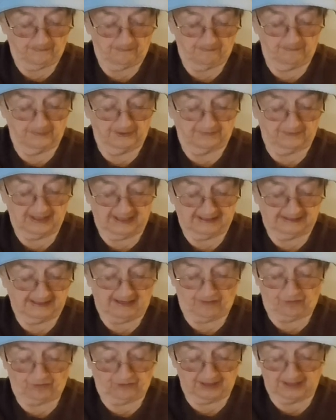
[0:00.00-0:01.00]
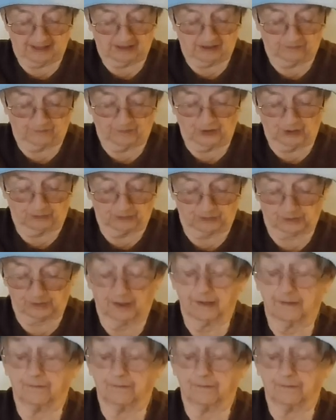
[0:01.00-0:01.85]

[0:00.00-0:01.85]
but that I think of those